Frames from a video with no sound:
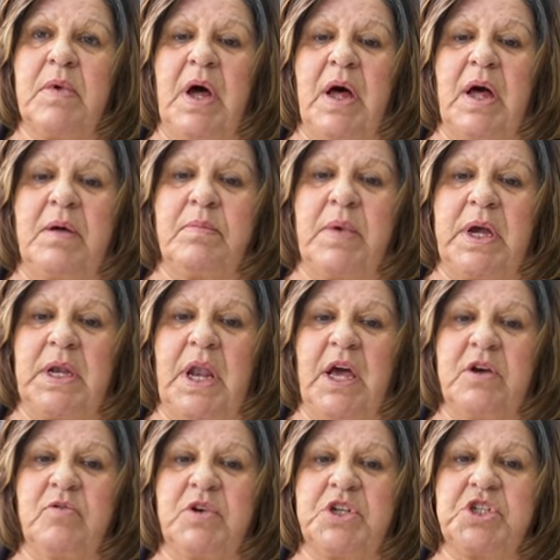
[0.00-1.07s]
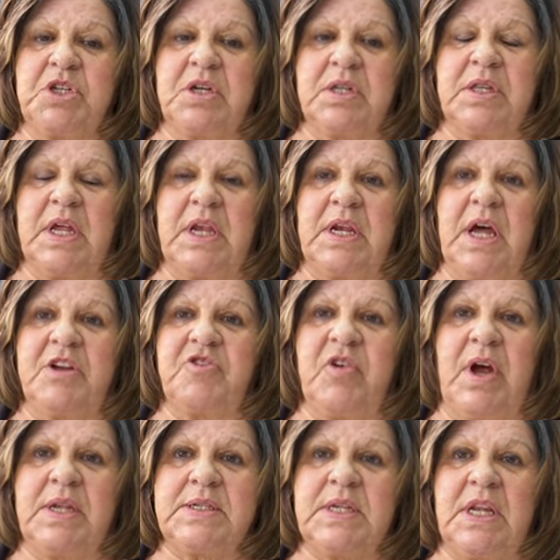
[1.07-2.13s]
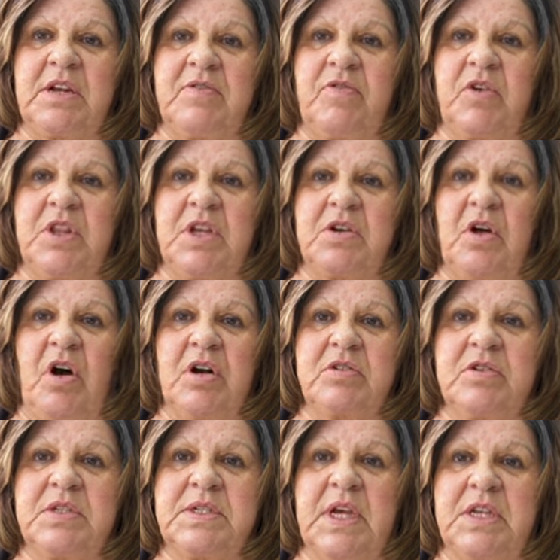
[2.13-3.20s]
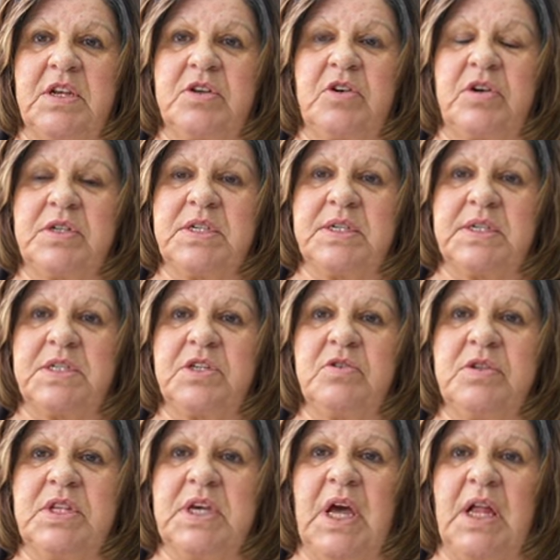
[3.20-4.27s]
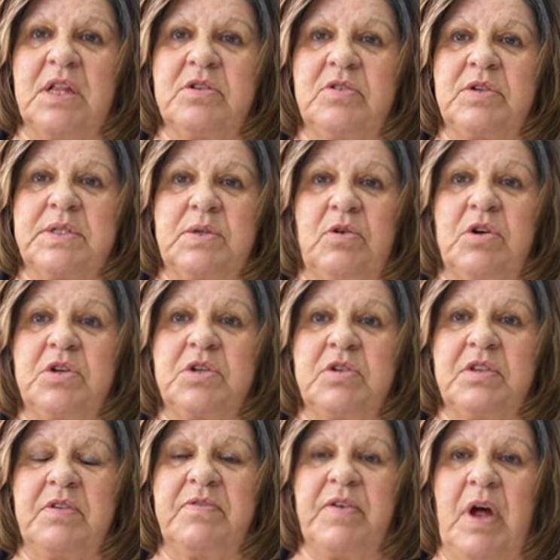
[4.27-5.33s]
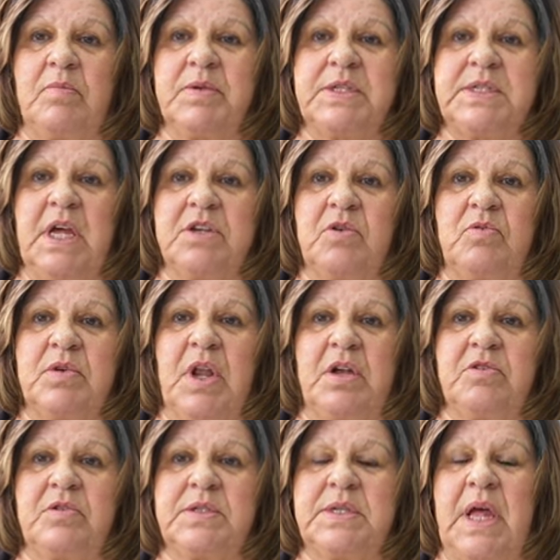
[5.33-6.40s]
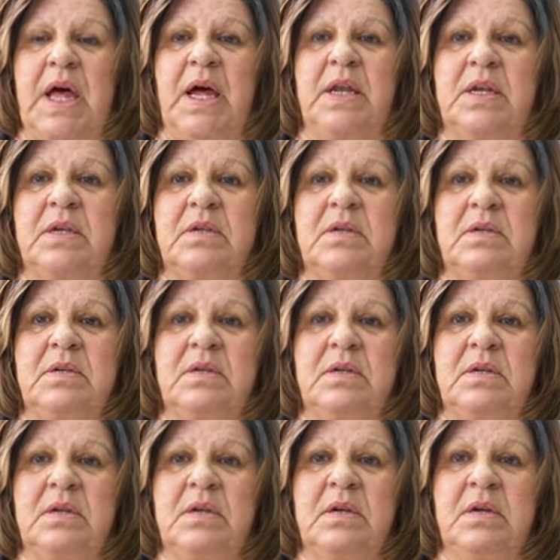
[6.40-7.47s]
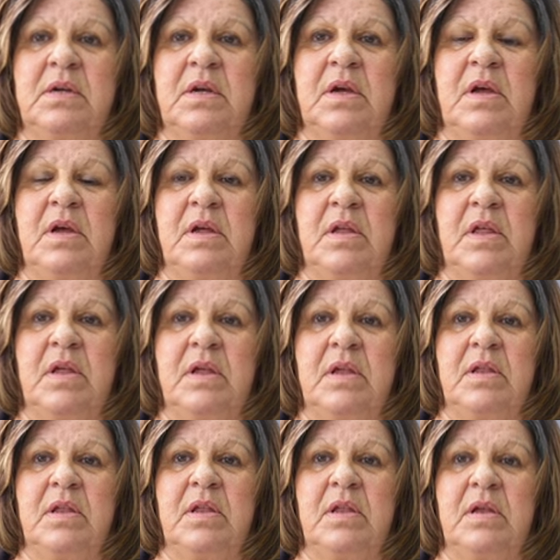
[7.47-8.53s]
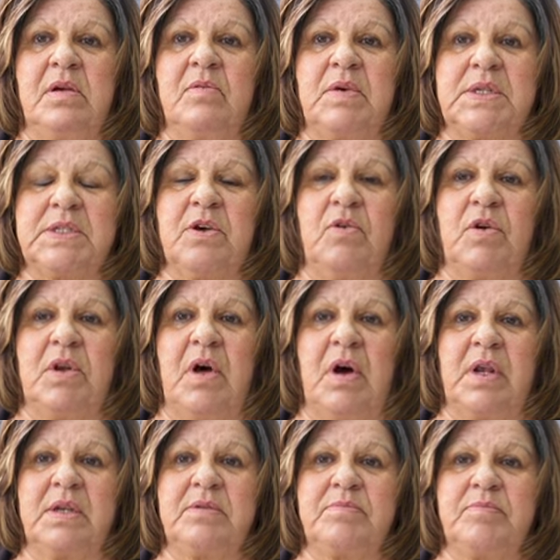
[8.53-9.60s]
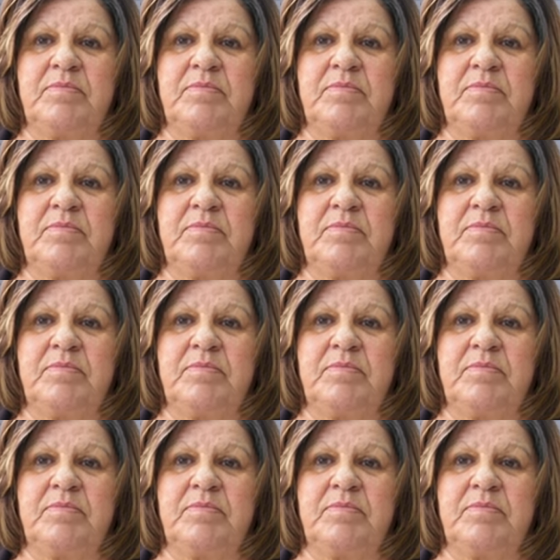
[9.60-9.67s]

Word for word: uh, my language, then I translate for the doctors and the nurses to the elders or to the families that don't understand oh. what's going on.